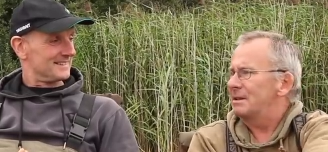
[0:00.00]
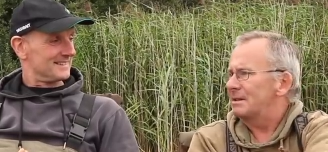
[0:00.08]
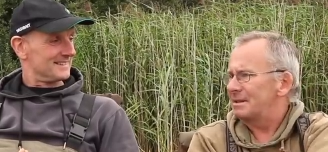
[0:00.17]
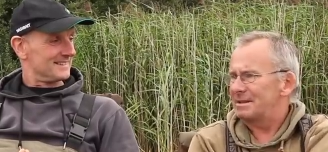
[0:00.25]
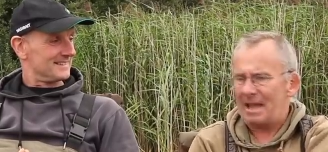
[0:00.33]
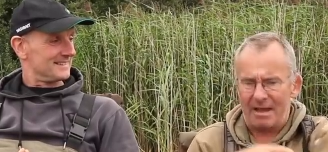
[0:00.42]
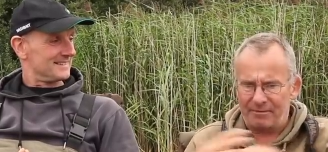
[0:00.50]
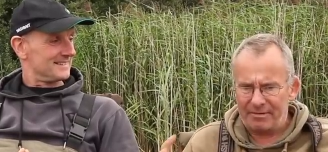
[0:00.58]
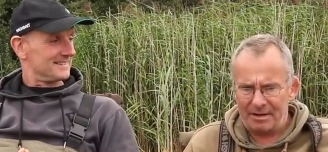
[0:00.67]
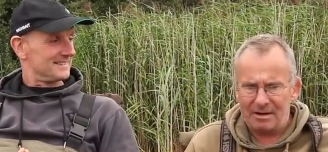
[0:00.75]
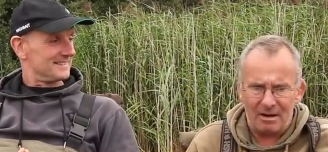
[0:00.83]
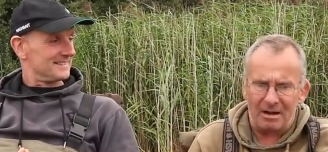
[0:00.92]
Speaker 1: you just get
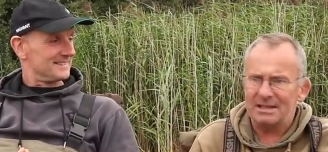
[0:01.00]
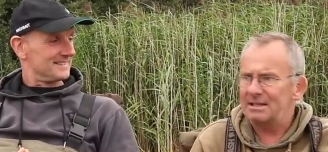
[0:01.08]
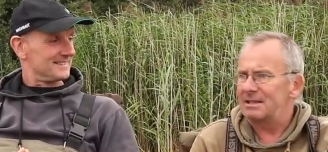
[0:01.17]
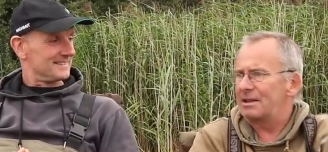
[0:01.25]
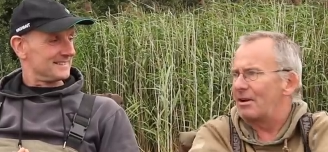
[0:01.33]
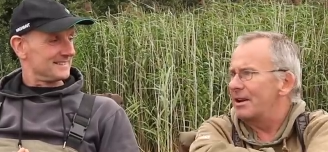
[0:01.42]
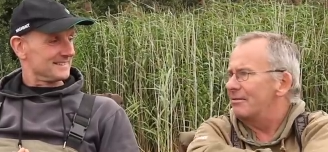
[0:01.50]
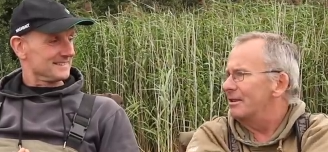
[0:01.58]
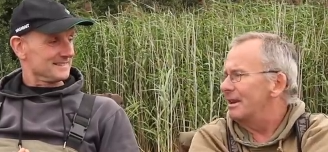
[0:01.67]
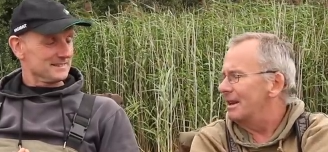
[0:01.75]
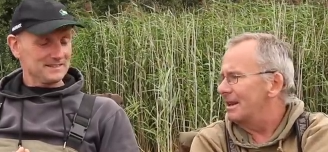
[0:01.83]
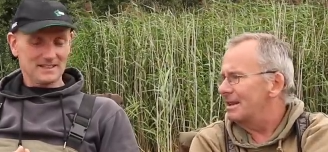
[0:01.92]
everything nice and tight
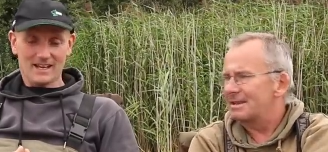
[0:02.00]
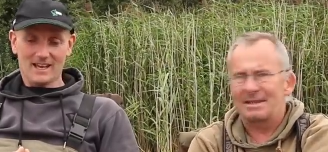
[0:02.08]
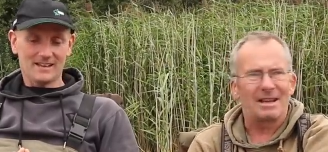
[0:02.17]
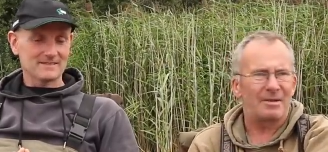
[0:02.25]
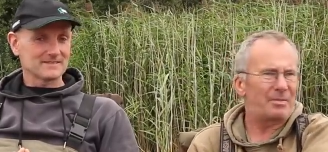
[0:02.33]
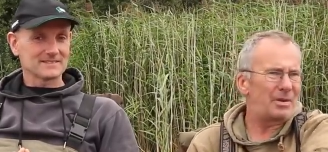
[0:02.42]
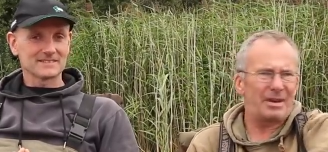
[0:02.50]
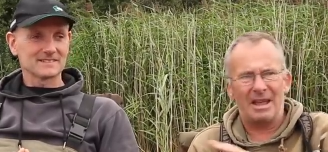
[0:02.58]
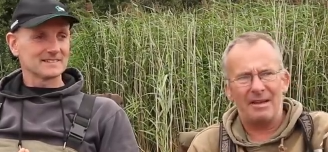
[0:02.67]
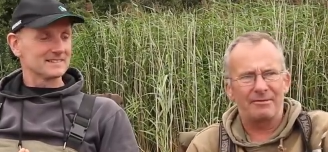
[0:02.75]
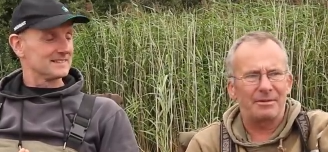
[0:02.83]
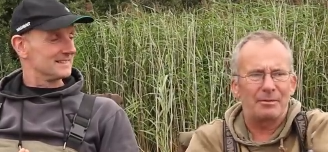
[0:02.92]
really yeah. instead of putting
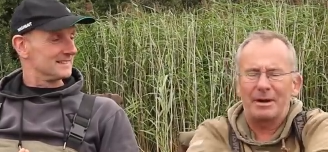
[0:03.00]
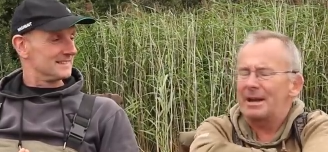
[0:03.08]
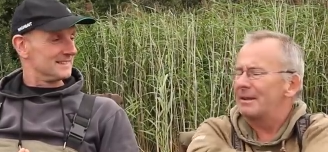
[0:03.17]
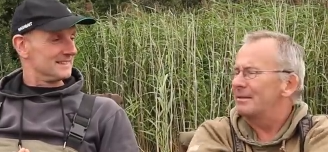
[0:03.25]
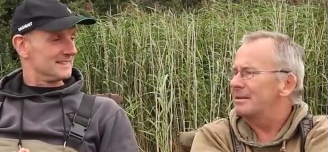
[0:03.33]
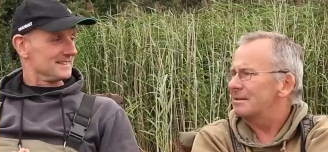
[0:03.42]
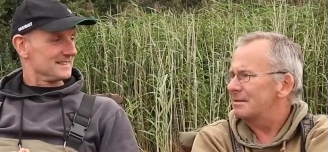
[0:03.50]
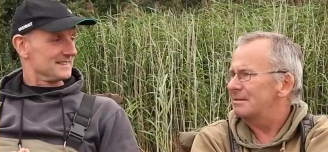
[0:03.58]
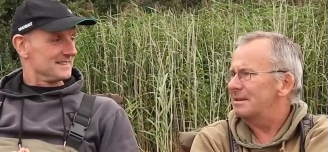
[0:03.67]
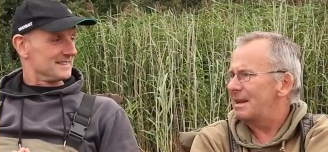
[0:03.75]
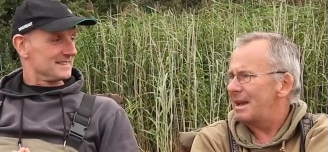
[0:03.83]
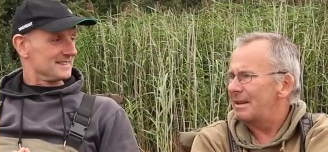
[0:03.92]
it everywhere and just
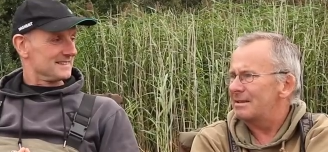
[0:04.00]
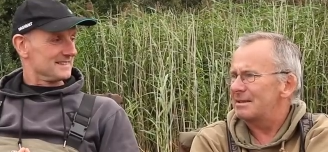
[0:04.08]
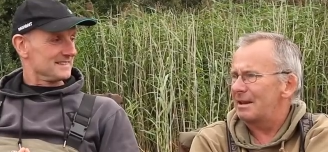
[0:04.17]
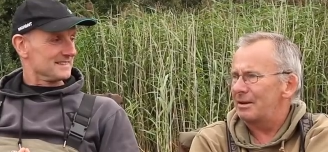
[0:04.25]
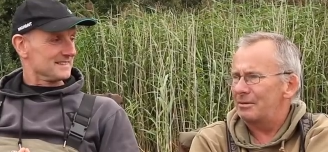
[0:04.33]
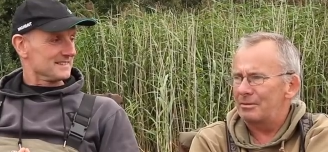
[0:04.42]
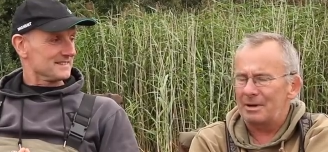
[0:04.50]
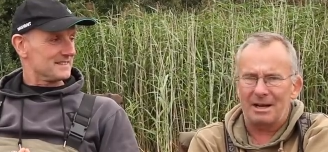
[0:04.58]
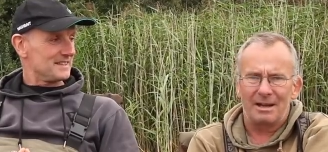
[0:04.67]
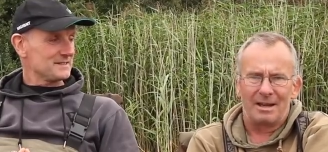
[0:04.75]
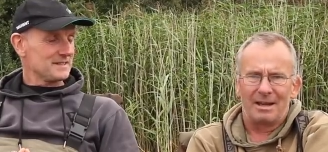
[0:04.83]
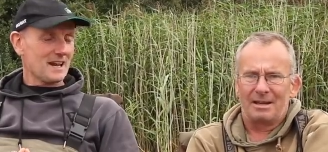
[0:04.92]
yeah so
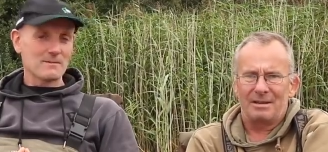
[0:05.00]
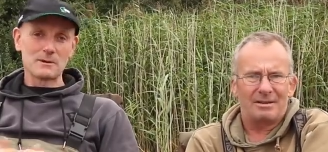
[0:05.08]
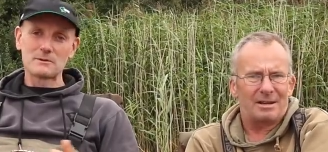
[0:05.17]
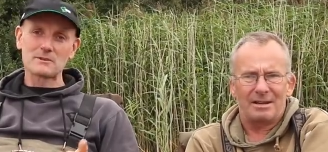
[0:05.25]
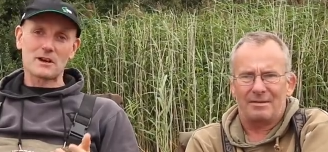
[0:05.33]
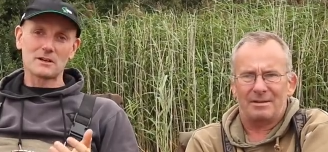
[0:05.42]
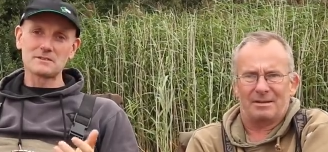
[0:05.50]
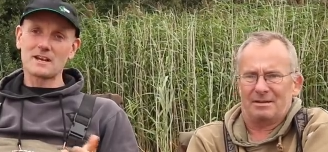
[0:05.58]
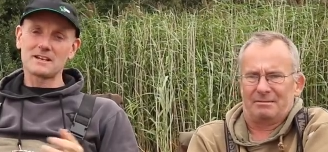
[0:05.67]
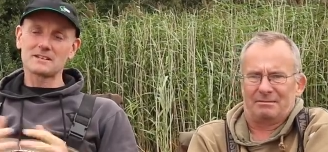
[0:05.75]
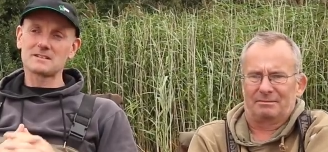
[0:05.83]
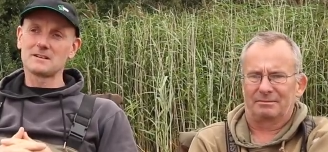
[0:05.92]
uh, you don't have I'd to.
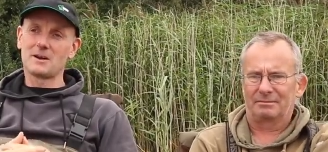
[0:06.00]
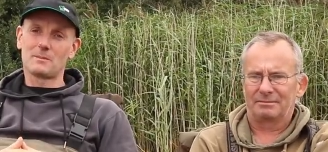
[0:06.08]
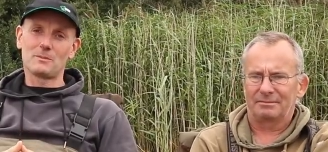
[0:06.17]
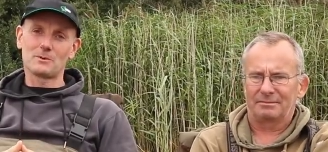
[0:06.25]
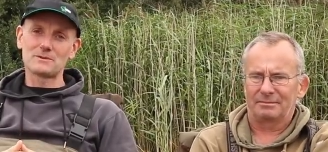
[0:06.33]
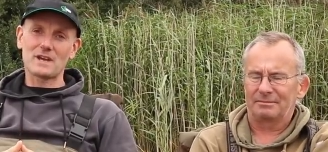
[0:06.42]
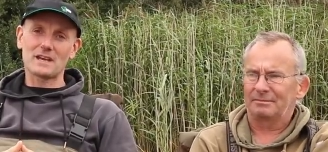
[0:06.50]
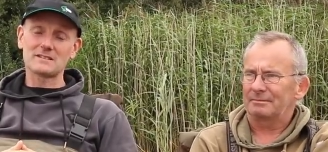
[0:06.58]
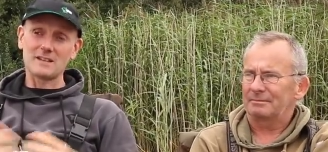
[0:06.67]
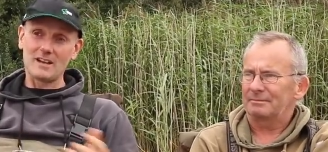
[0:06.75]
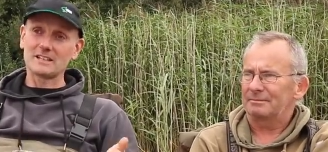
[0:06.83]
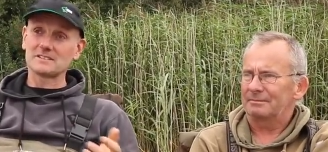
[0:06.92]
say
Speaker 2: there's a lot more
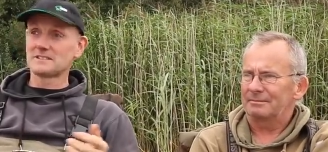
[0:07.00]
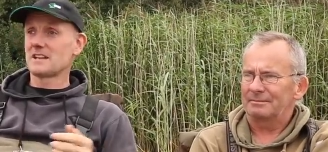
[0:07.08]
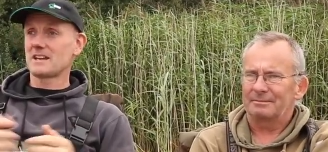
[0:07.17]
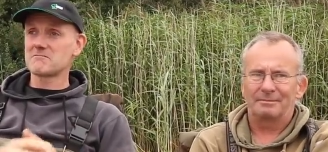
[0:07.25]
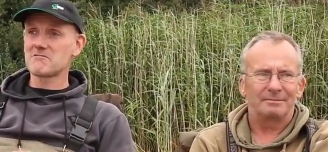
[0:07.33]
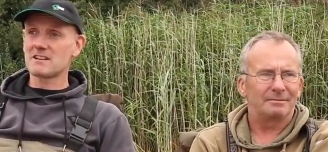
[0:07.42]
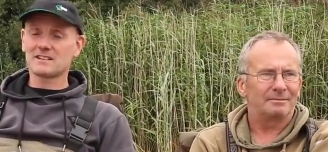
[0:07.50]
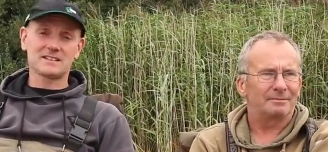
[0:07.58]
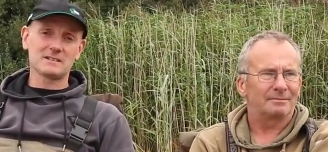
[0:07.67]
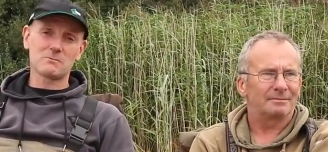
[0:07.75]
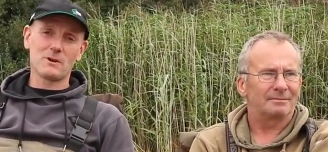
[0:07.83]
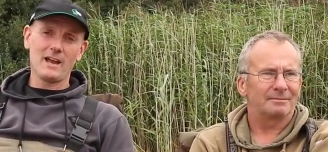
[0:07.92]
days like today
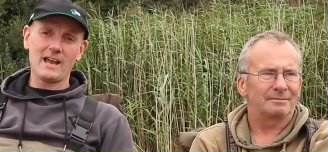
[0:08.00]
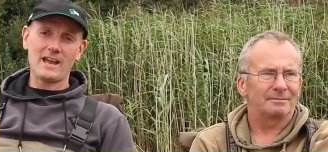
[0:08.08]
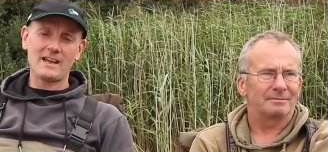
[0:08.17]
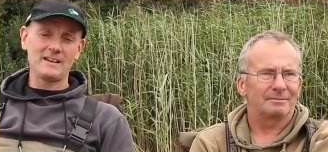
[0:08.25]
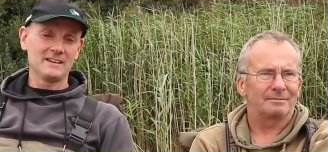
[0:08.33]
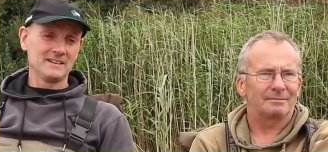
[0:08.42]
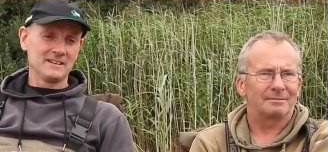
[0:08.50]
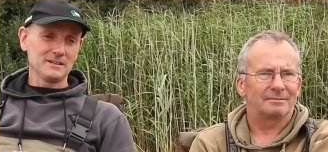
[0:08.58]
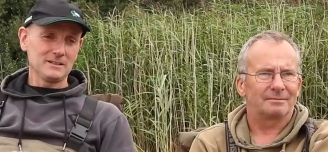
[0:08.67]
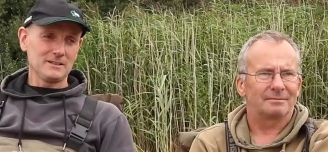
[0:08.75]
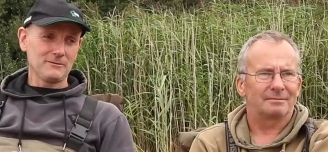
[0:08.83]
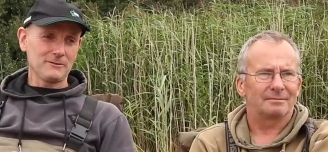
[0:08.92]
really where
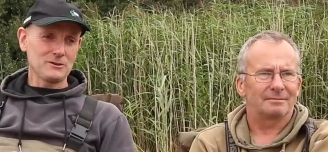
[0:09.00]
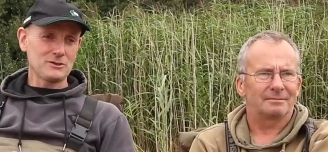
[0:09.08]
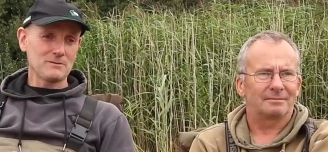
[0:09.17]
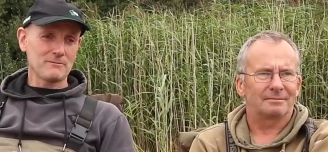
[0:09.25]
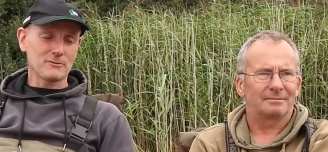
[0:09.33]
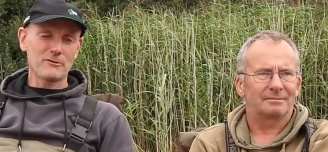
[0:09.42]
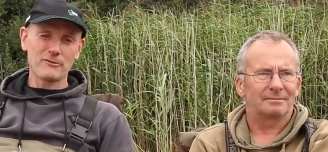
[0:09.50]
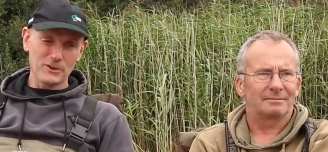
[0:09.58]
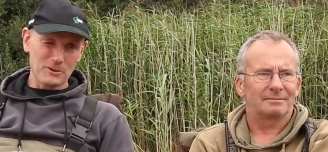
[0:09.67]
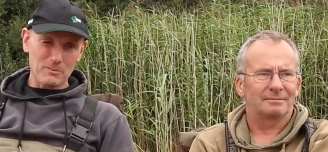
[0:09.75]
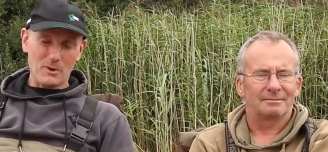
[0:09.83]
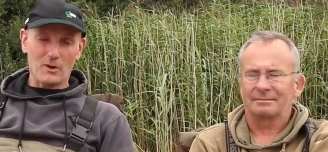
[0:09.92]
you're fishing for a
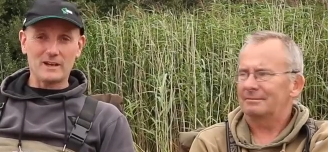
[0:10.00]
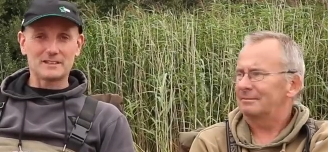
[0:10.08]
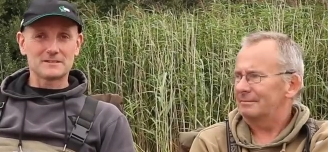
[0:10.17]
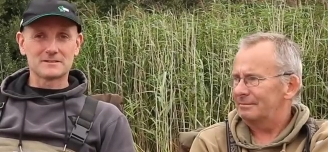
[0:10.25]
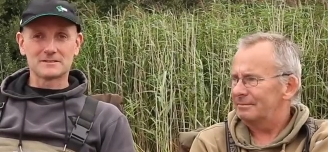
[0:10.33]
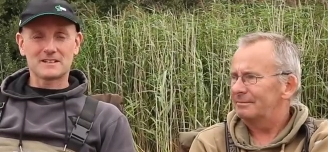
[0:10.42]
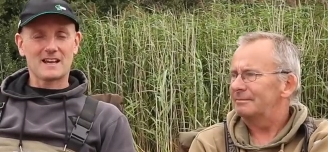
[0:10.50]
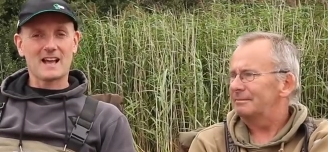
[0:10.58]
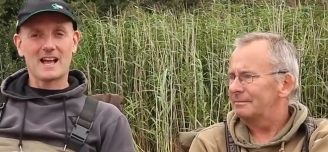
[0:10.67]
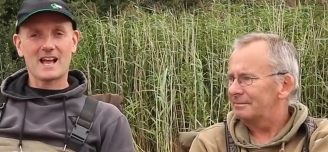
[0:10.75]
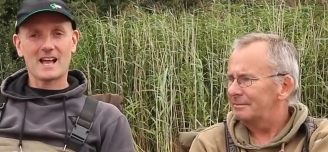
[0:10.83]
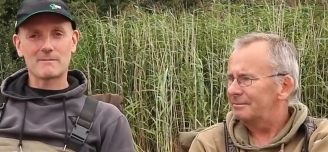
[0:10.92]
few bites
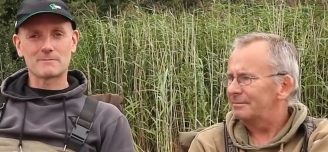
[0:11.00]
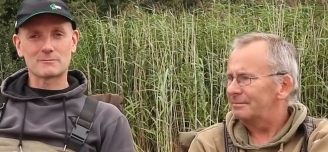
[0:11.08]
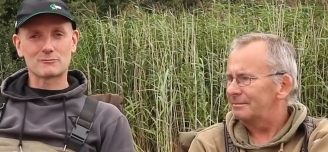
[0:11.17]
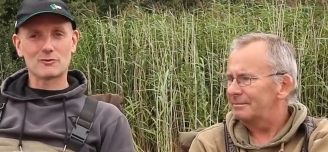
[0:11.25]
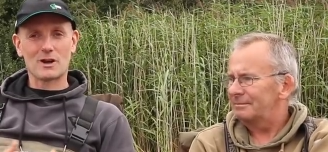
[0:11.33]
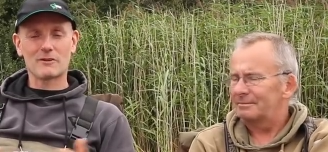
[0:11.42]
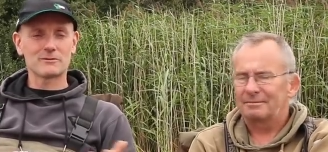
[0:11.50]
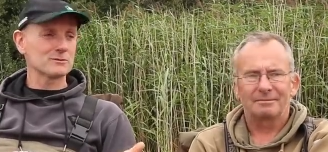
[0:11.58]
um, rather